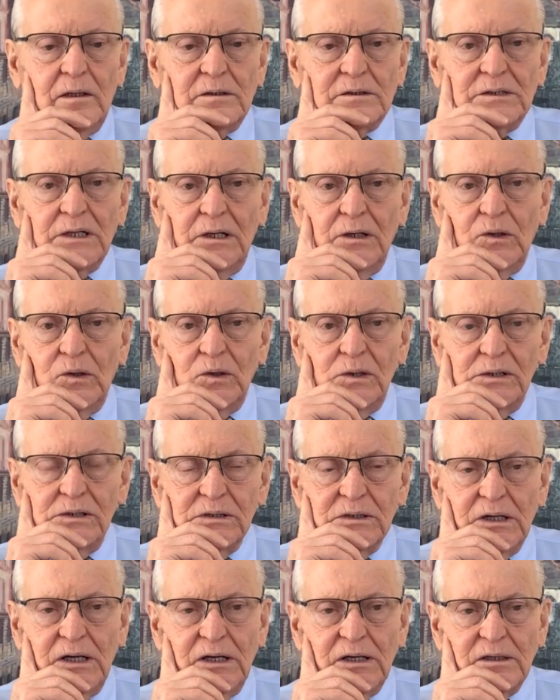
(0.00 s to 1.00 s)
So
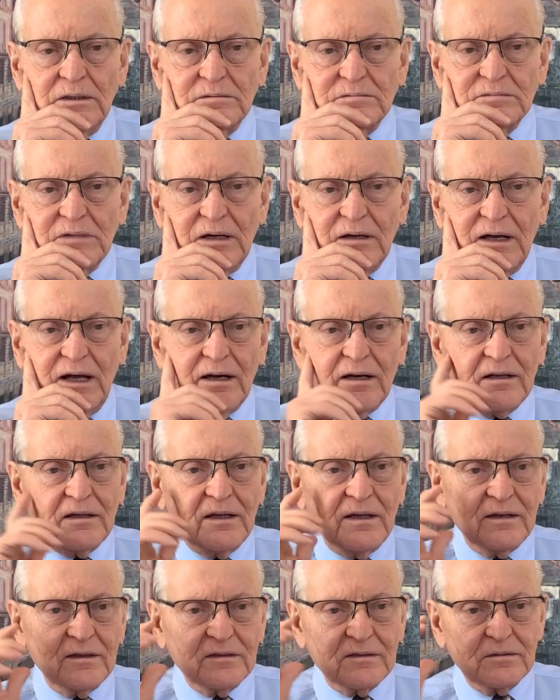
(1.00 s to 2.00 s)
a lot of
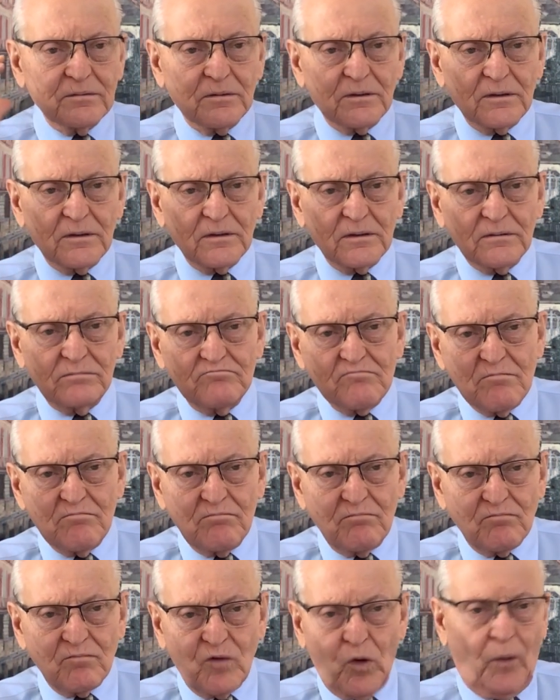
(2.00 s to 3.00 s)
things were
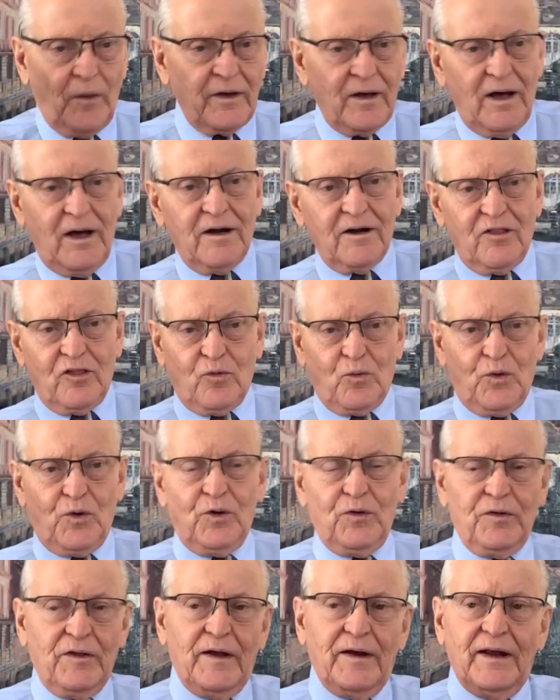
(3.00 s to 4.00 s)
going on in the
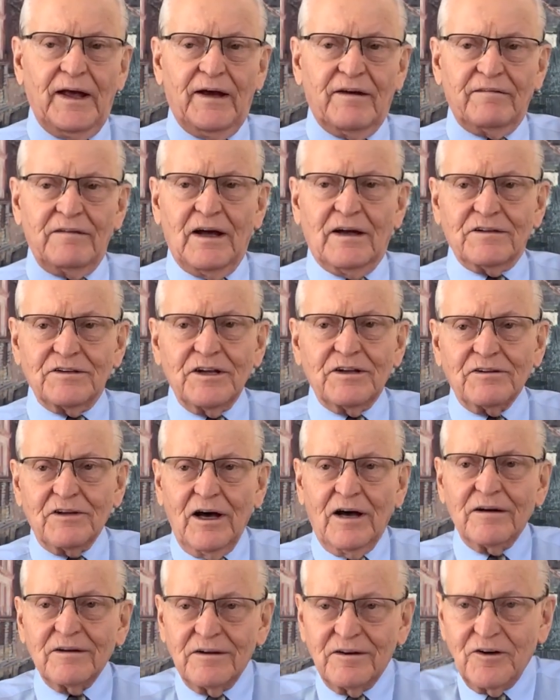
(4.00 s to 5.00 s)
world that had not yet
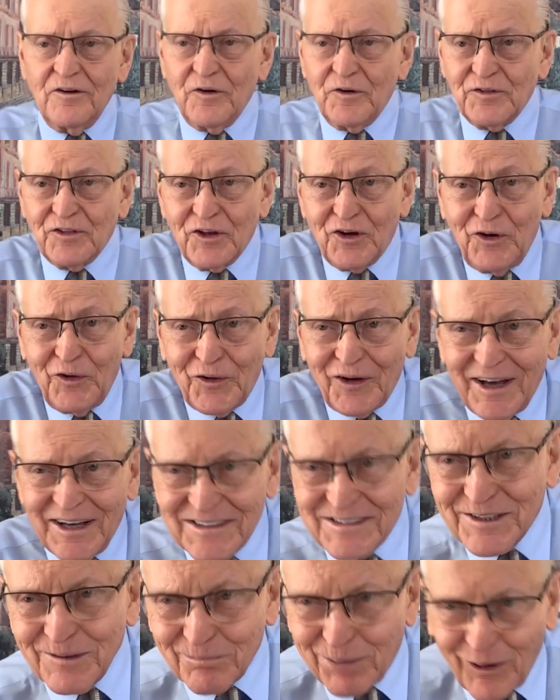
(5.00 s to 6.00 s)
gotten to North Dakota, I
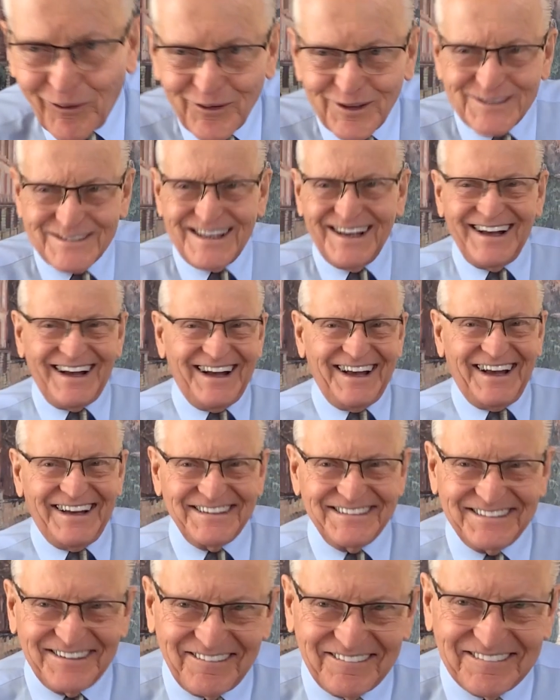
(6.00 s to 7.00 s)
suppose. I
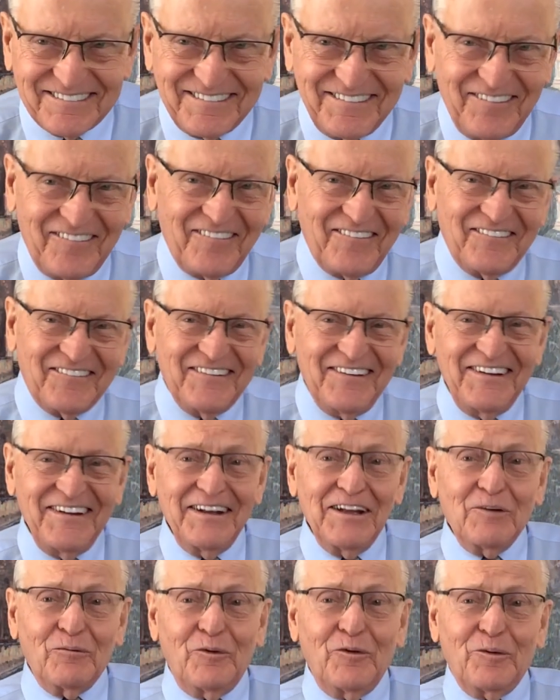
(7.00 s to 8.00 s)
don't know.
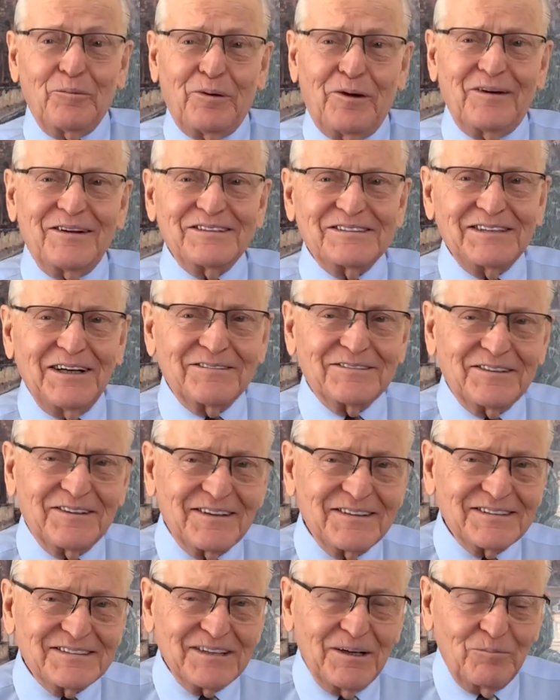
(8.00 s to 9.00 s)
We were pretty
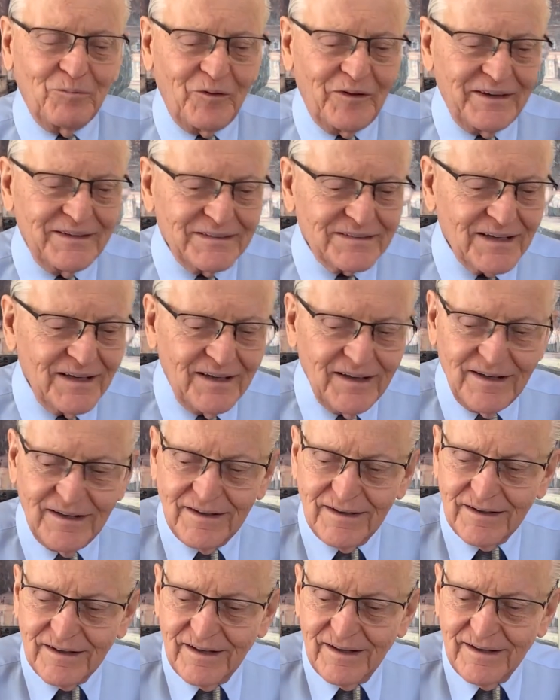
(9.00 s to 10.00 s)
sheltered in some ways,
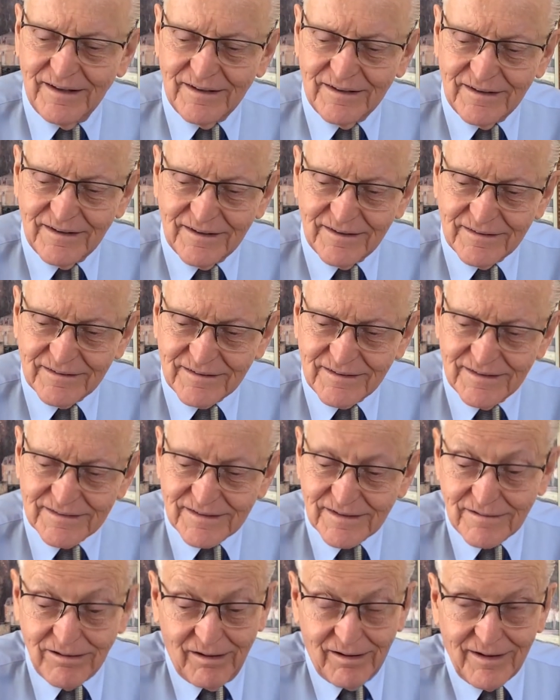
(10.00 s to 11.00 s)
and because
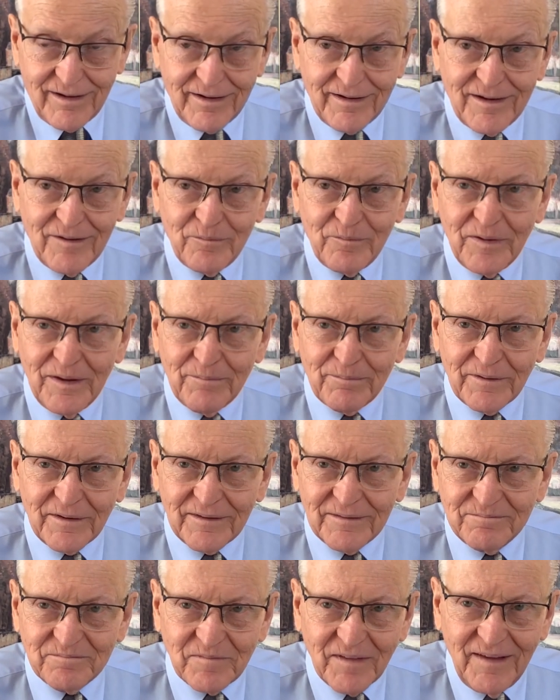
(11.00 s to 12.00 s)
there's hardly any
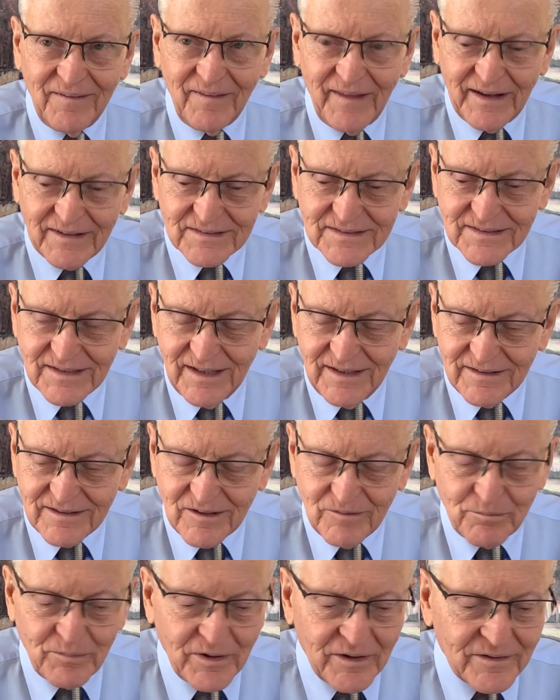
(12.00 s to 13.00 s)
people in that state
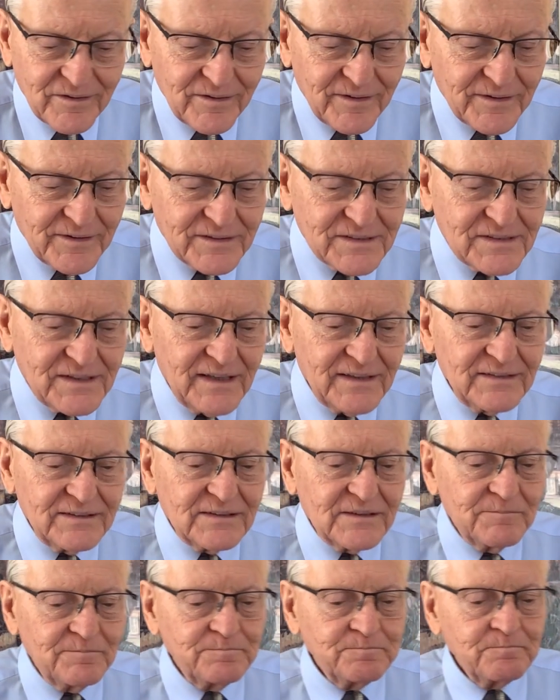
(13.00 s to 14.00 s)
compared to other
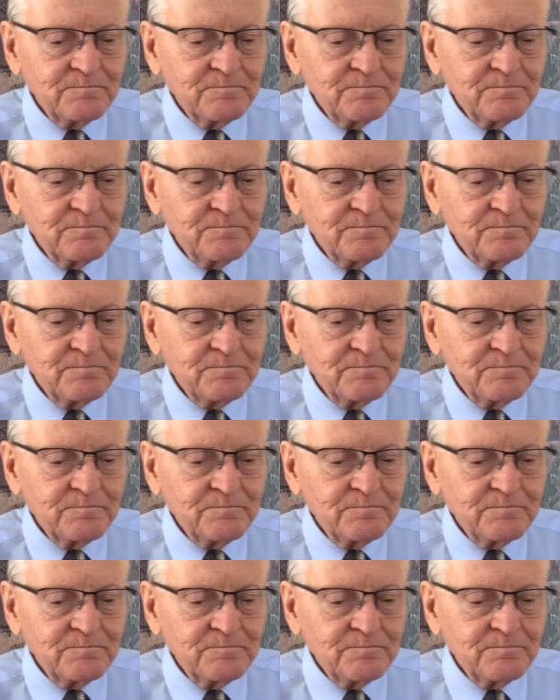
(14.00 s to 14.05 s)
states,